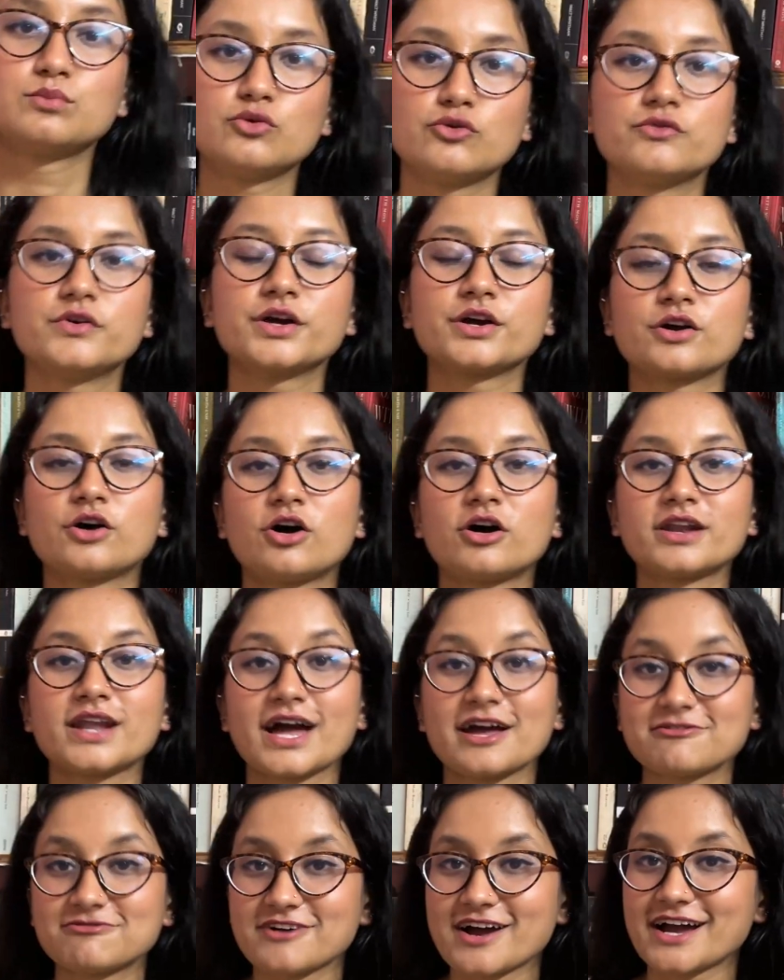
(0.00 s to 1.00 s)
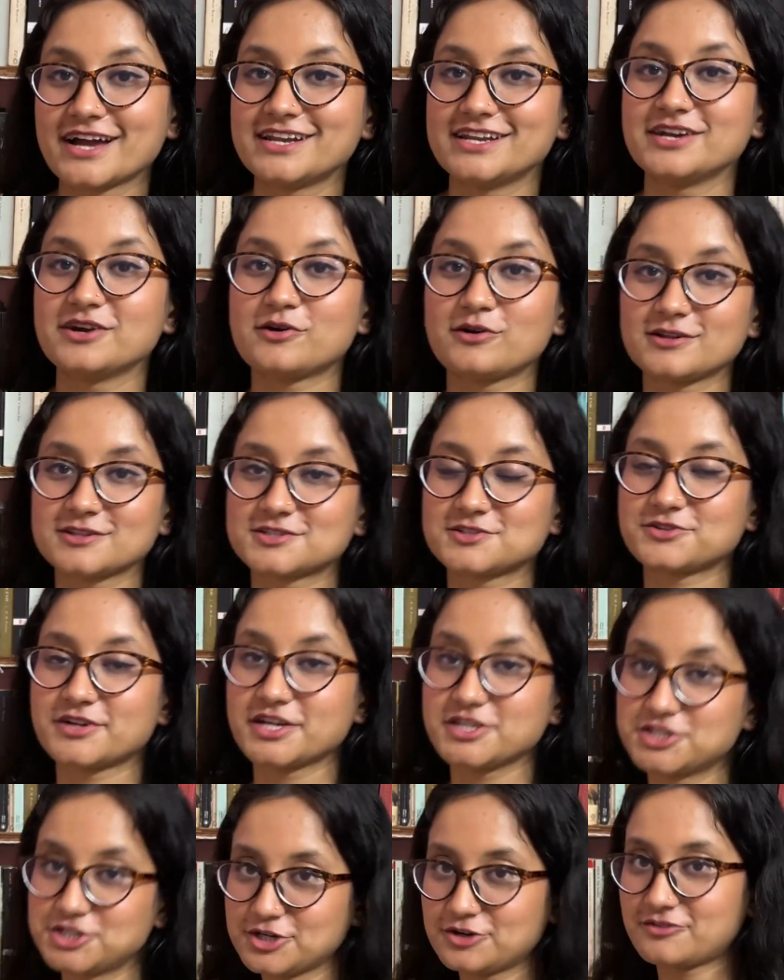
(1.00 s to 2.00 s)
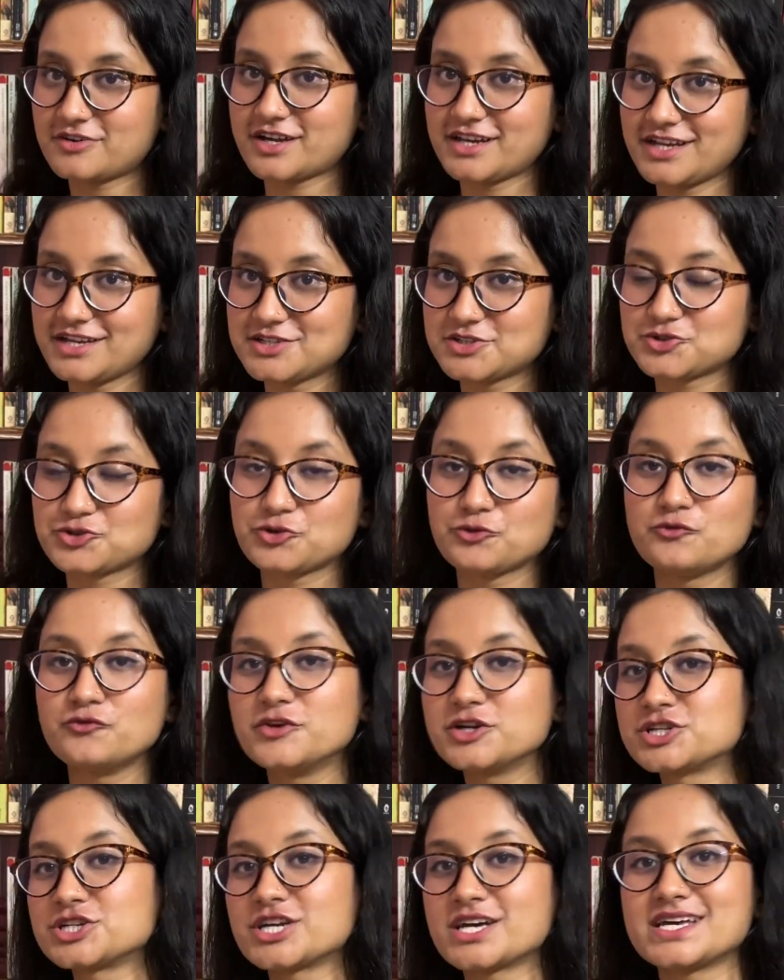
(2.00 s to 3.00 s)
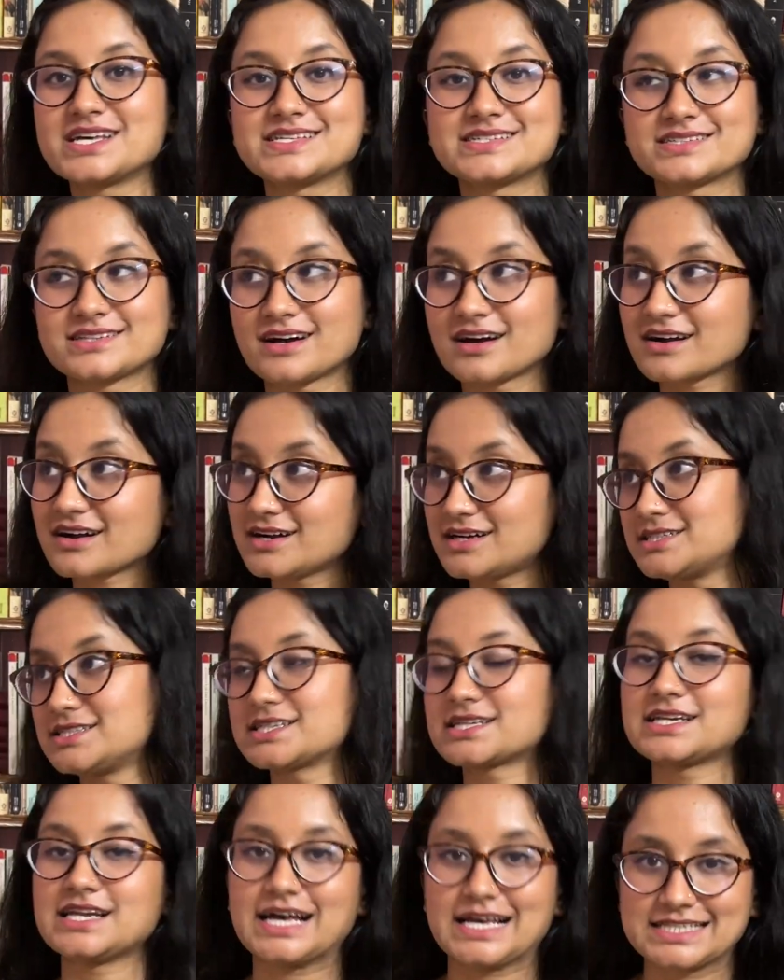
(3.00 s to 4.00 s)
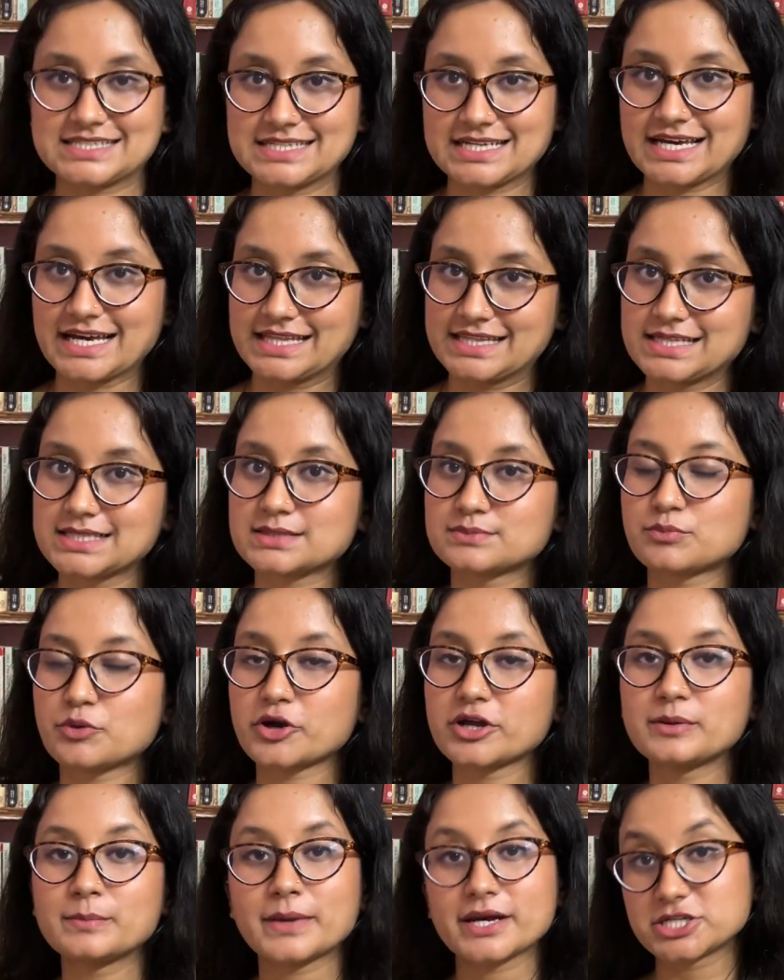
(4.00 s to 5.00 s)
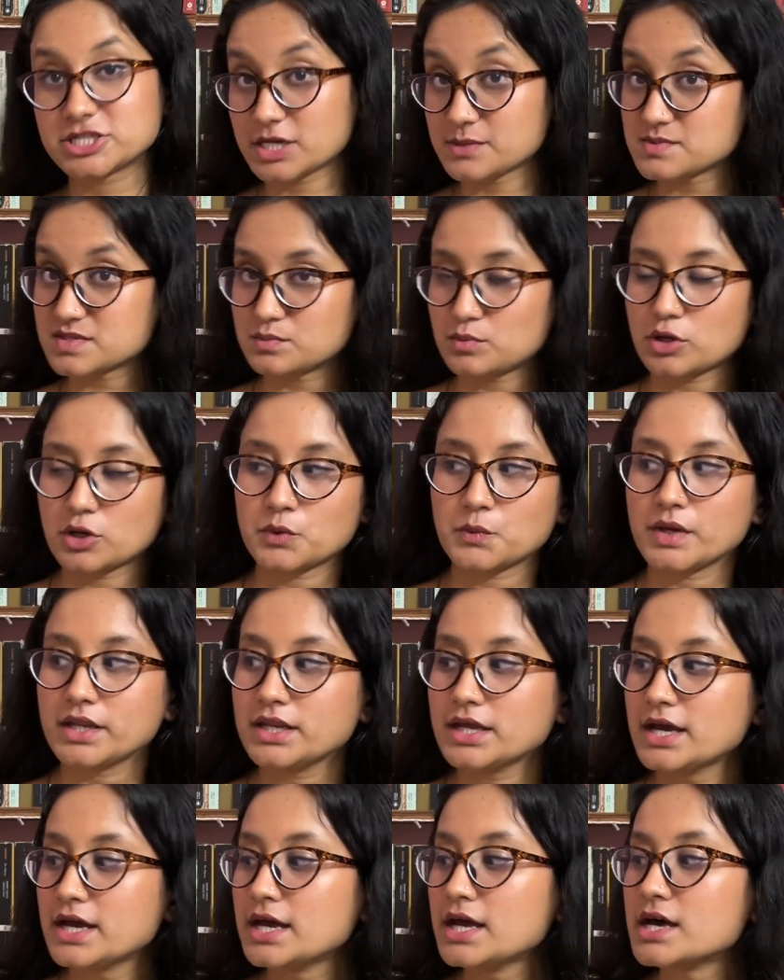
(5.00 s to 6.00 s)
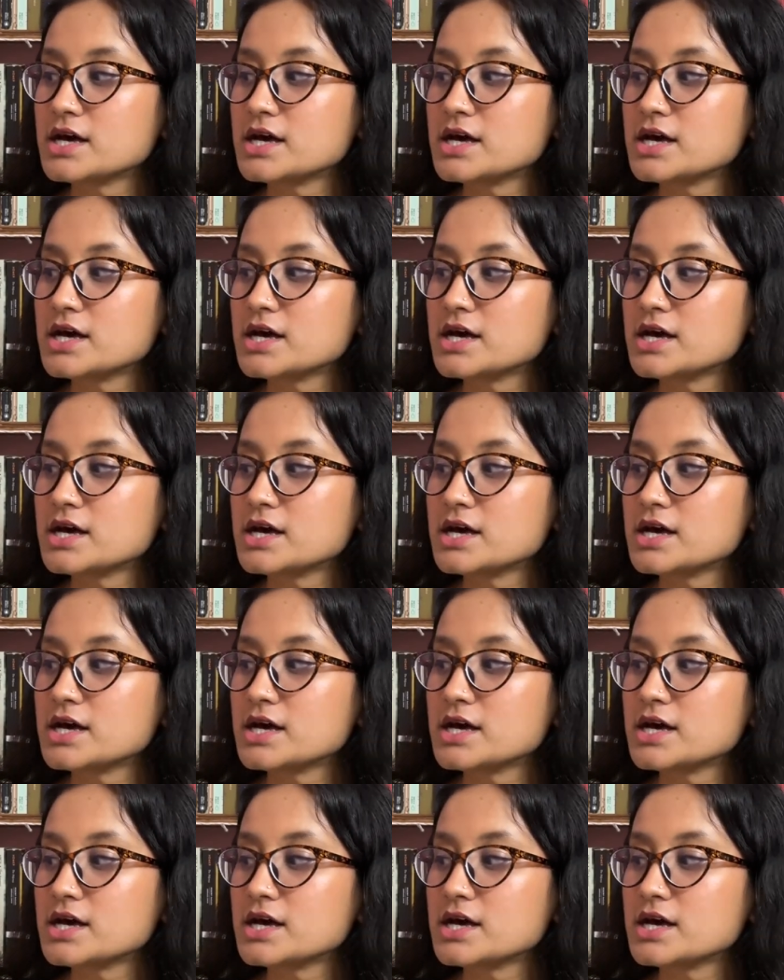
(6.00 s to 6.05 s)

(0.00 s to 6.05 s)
Moving on, I finally also read Giovanni's Room, which is a cult classic at this point by James Baldwin.